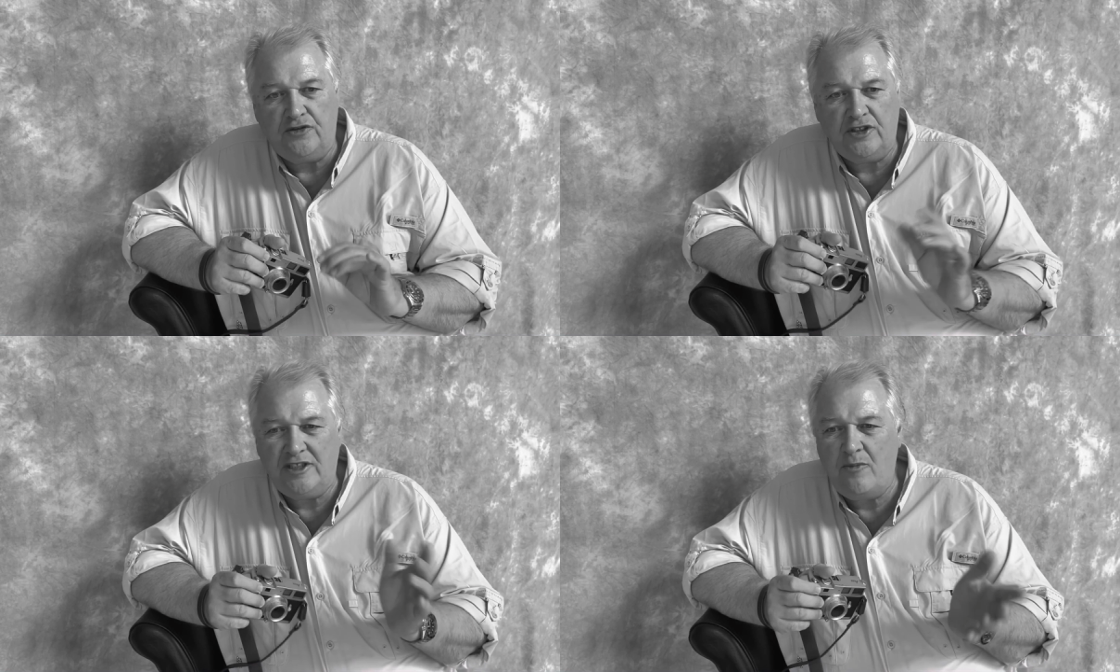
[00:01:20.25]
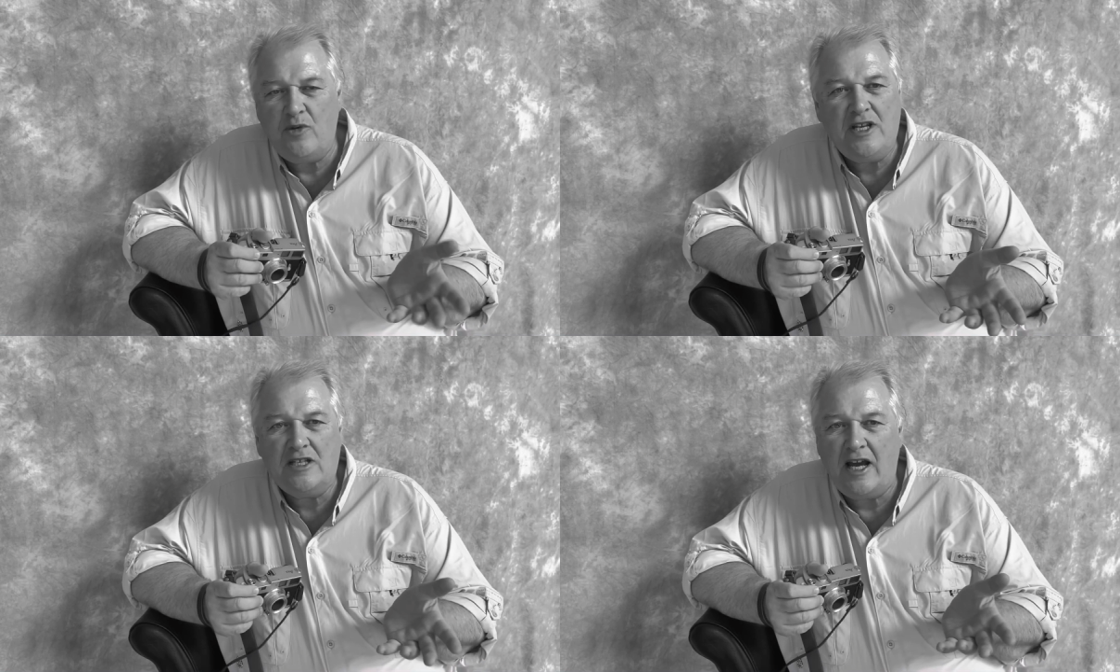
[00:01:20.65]
for some
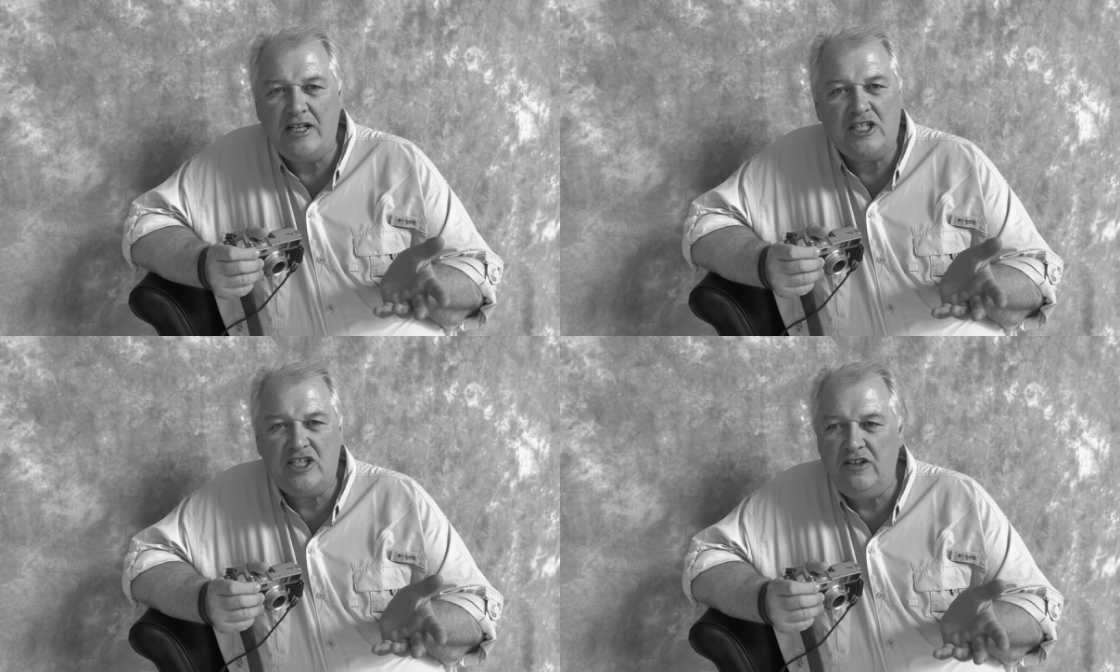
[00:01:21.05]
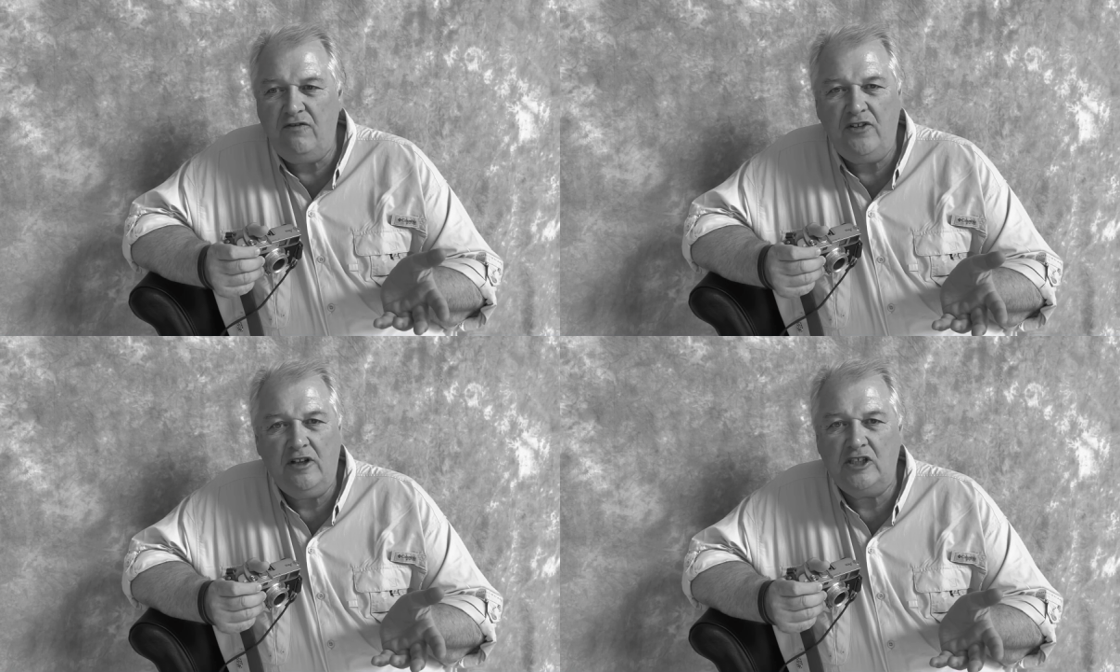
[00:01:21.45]
reason I just didn't
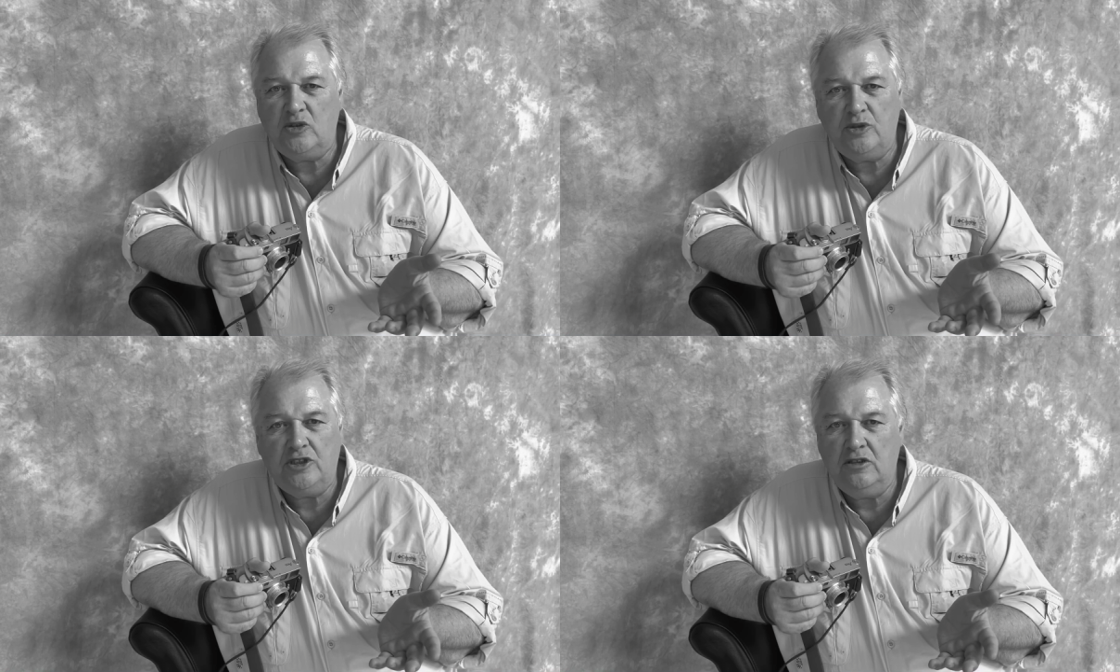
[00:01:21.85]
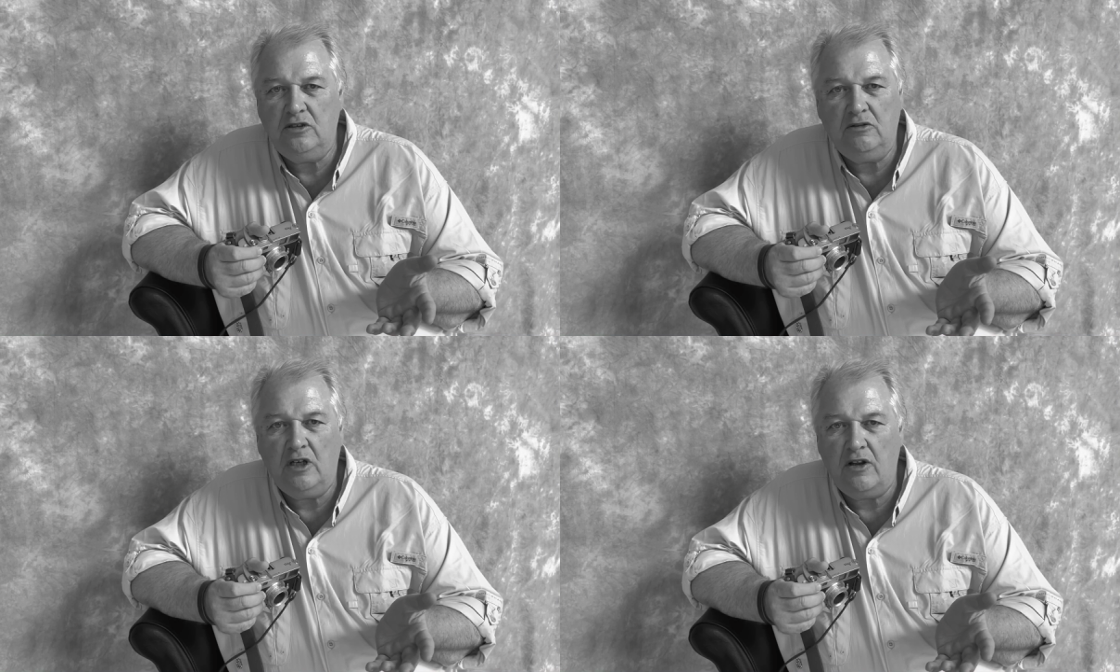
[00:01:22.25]
feel like switching
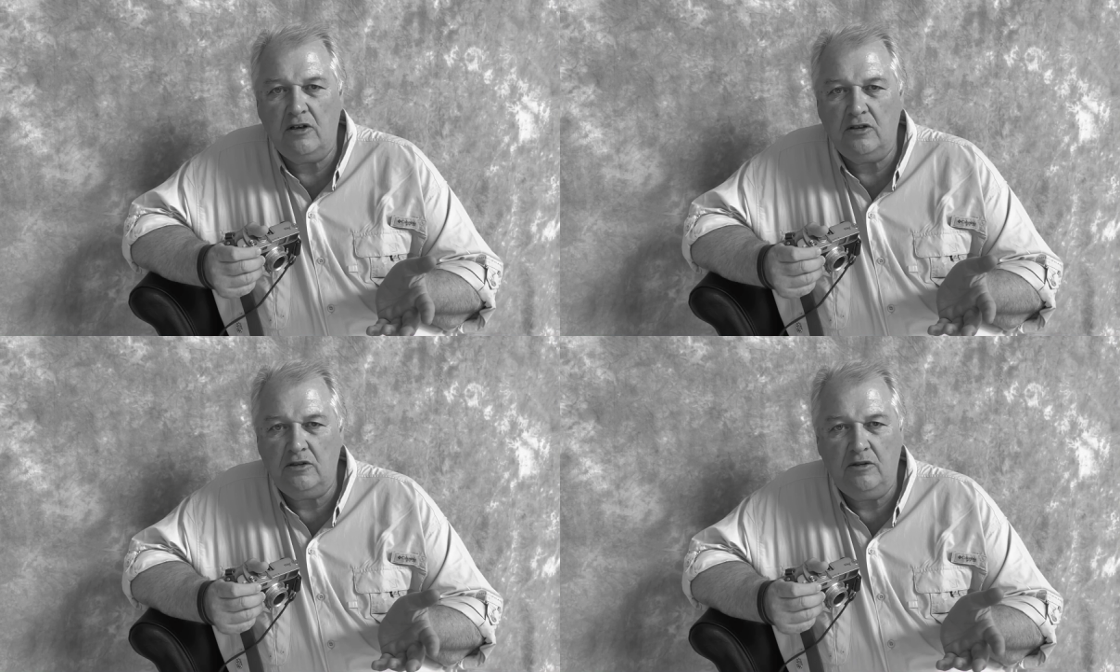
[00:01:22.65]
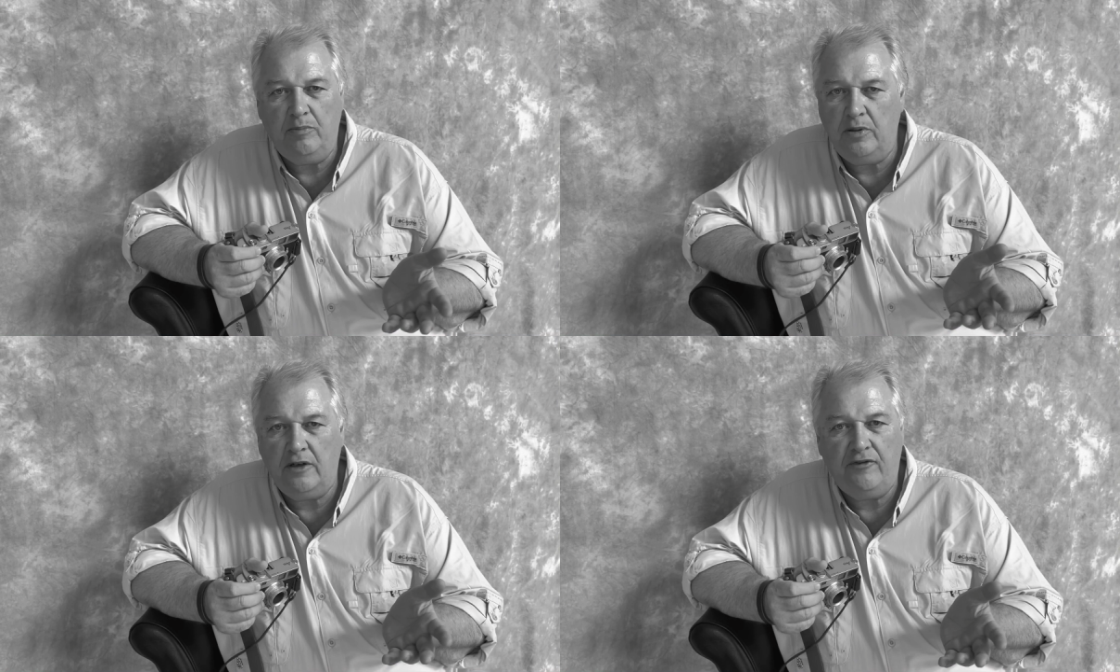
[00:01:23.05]
to another to
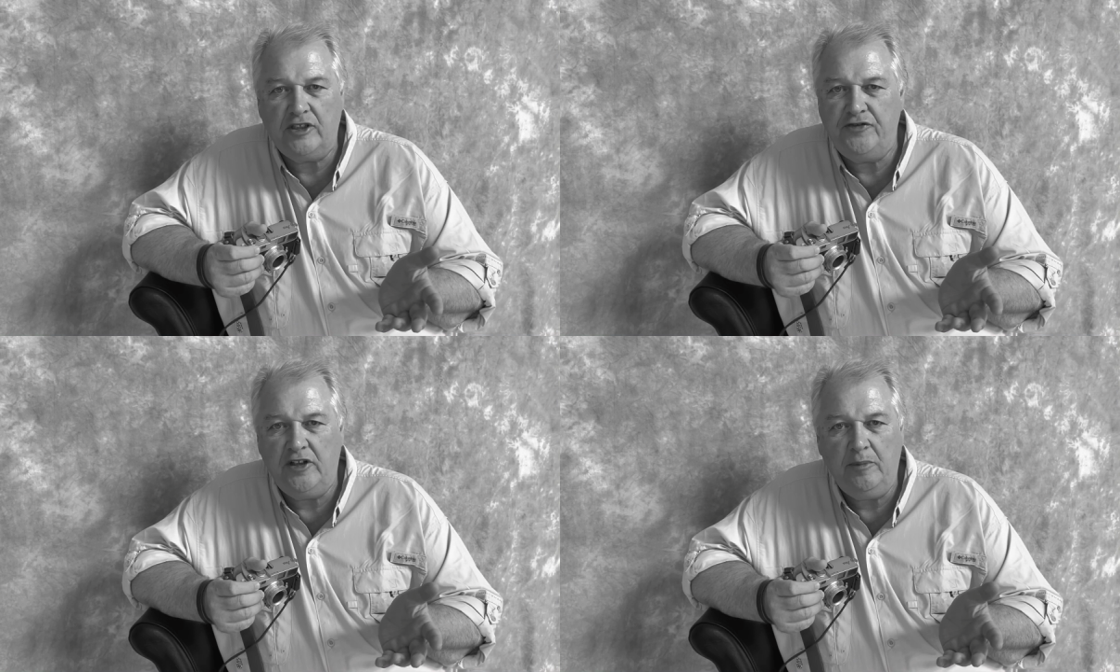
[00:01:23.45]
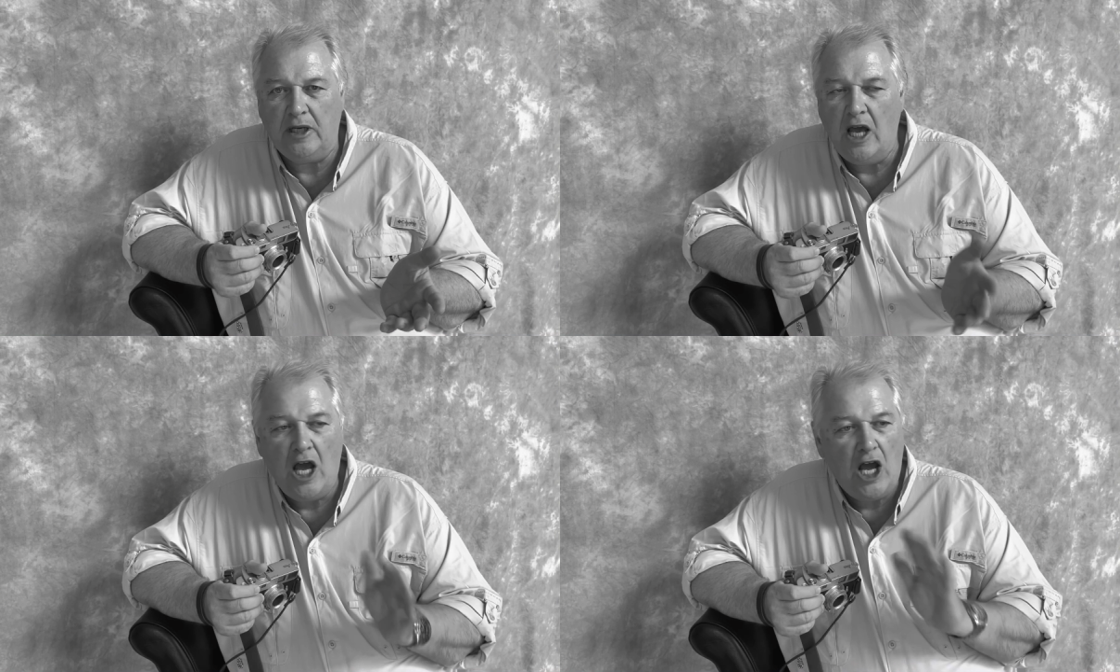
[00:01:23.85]
put a fresh film in.